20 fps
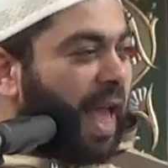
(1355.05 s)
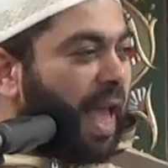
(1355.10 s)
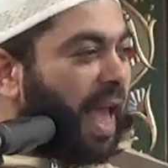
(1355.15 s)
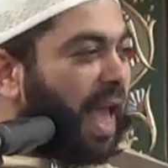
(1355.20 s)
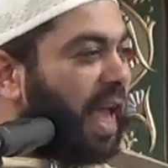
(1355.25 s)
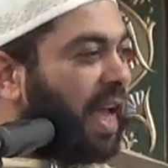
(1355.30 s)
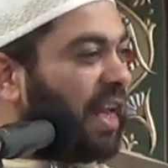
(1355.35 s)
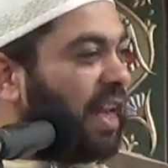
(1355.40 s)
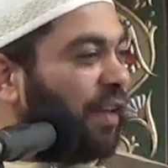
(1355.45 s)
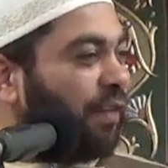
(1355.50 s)

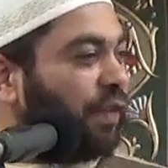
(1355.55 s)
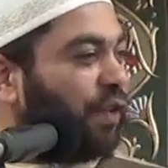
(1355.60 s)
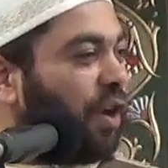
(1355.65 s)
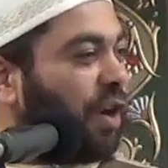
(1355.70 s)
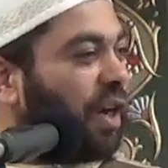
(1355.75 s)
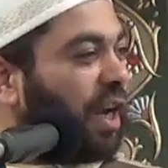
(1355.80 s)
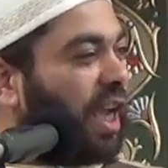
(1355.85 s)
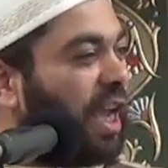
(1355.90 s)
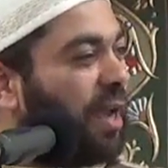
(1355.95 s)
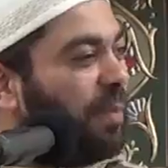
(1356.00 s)
and if you
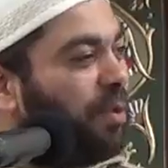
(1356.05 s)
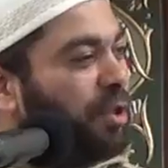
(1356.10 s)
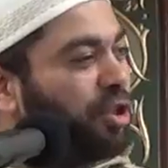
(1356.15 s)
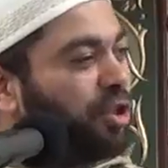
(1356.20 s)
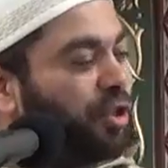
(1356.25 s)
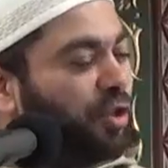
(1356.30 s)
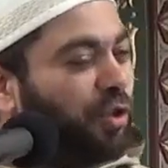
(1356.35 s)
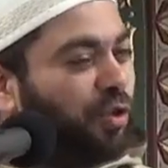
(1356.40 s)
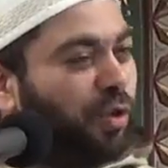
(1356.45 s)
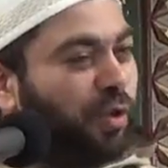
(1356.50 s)
are able
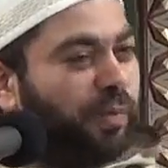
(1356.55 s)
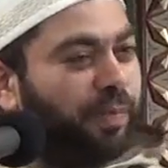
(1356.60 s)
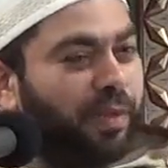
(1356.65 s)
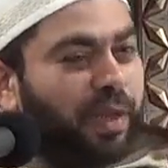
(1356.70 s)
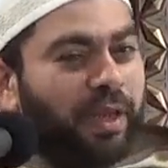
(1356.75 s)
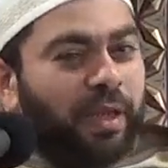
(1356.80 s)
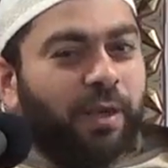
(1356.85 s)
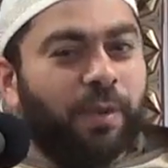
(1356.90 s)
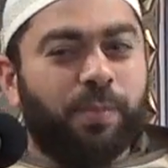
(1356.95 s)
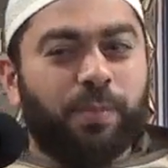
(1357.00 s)
to
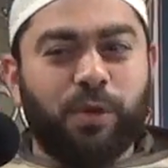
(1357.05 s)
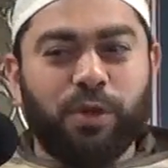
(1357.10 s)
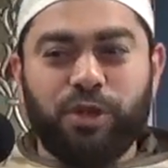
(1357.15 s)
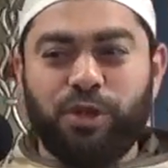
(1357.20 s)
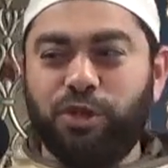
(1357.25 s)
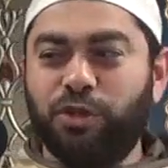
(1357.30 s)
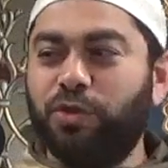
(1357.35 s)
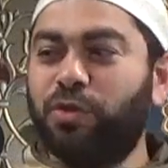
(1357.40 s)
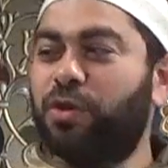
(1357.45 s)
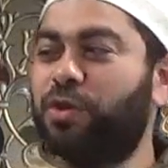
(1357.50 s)

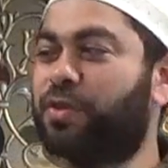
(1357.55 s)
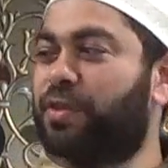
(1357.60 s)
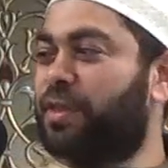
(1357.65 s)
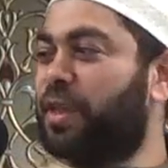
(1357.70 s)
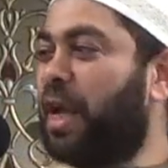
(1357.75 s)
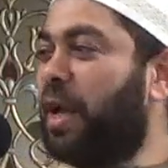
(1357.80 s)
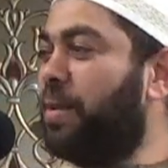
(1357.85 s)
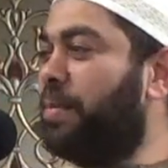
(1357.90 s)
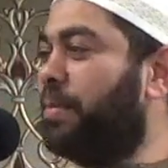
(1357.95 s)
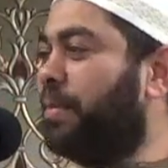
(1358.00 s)
produce
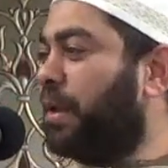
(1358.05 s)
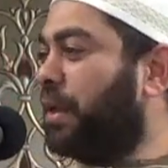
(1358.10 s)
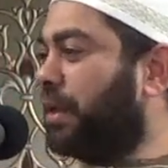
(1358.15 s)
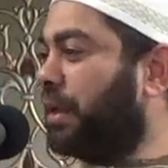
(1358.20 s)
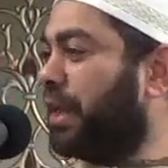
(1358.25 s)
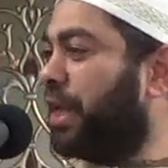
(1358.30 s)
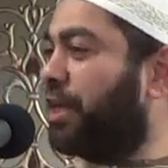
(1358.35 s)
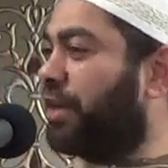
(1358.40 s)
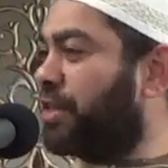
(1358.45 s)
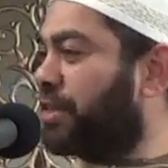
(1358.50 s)
some
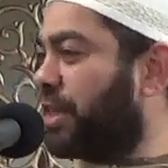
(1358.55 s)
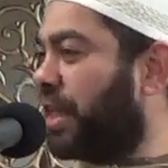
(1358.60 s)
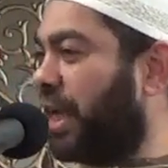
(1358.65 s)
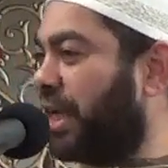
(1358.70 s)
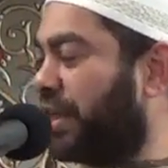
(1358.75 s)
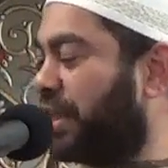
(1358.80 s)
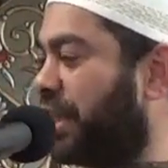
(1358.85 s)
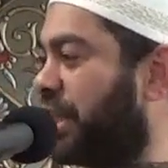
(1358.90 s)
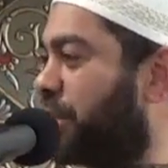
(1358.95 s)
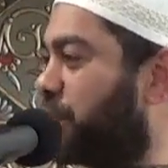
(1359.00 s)
letters
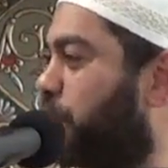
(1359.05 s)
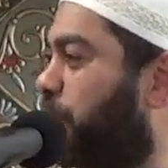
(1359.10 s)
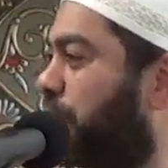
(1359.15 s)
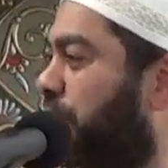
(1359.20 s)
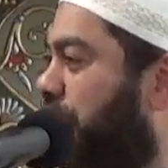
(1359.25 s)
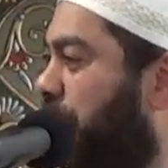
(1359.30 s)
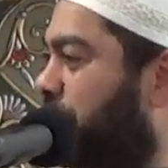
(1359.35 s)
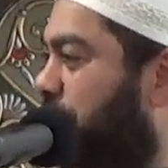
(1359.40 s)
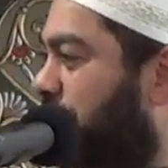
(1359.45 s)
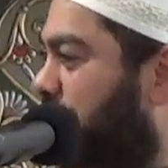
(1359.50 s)
like these,
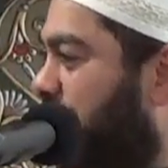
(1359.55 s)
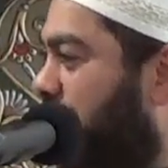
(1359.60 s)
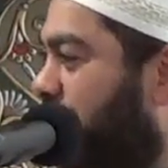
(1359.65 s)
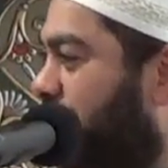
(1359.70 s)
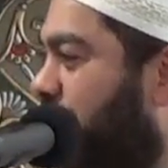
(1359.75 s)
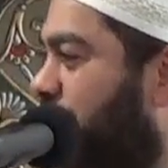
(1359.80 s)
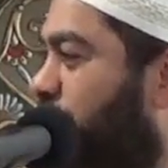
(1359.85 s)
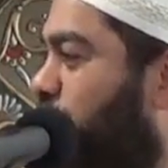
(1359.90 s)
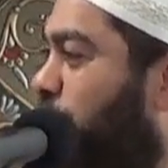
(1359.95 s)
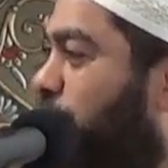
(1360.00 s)
put them
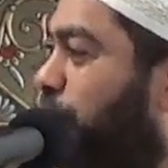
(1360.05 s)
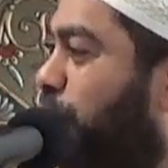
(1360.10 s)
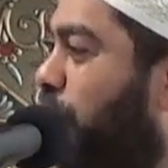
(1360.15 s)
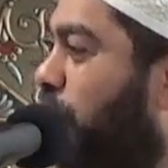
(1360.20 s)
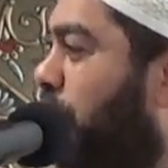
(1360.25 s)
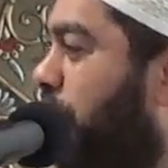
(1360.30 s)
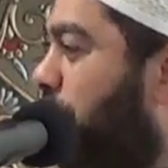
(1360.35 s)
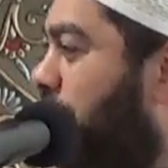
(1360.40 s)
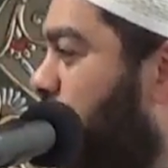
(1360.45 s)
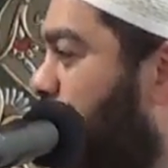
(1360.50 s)
together to
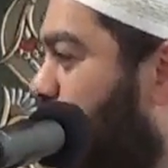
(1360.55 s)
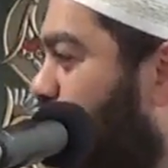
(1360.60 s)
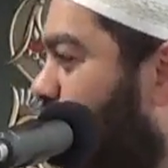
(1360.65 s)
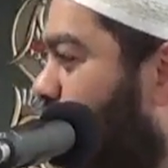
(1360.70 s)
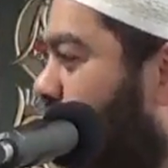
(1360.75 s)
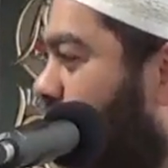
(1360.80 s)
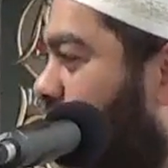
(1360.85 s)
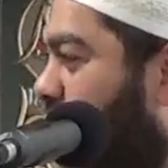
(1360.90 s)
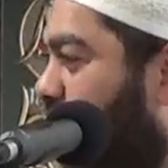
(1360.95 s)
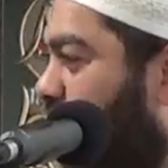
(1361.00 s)
form a
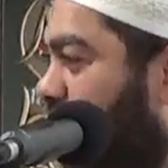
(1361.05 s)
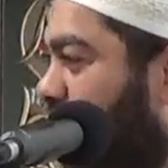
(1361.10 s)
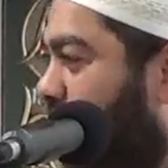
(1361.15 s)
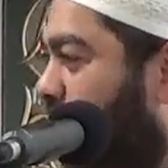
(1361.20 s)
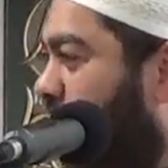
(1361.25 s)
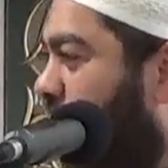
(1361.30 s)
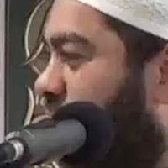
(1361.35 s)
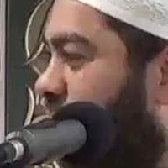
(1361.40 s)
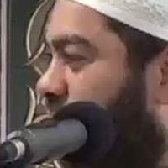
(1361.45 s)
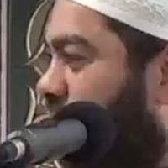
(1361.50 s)
surah, or the
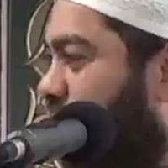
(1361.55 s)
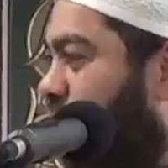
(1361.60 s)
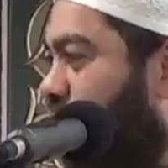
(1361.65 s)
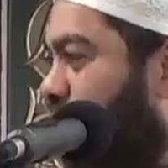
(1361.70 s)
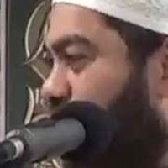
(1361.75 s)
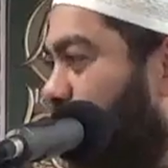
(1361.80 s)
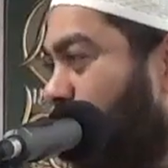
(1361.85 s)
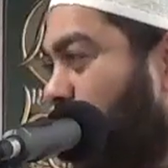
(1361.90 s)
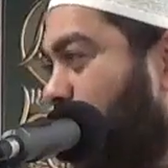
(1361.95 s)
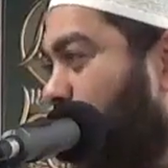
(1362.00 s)
beginning of a
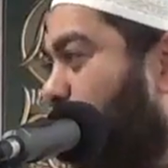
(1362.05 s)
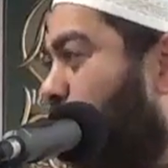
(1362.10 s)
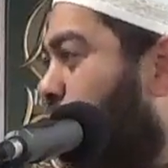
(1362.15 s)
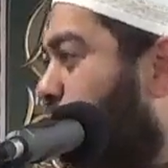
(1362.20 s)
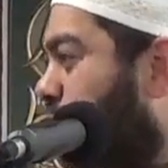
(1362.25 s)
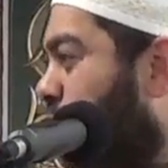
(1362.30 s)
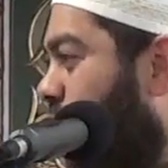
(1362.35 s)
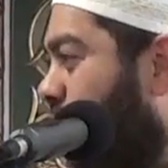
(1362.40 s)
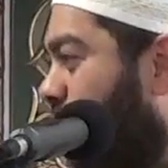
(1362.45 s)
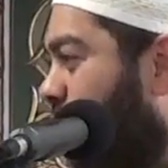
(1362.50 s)
surah, do
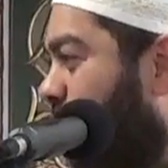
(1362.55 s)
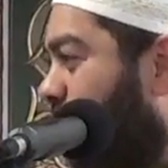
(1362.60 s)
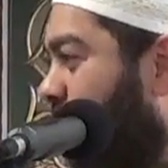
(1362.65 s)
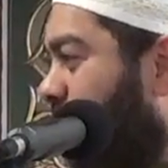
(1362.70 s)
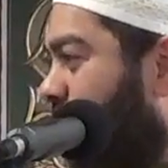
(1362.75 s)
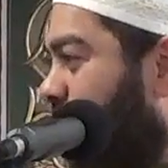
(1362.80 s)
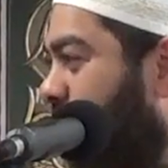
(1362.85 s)
so.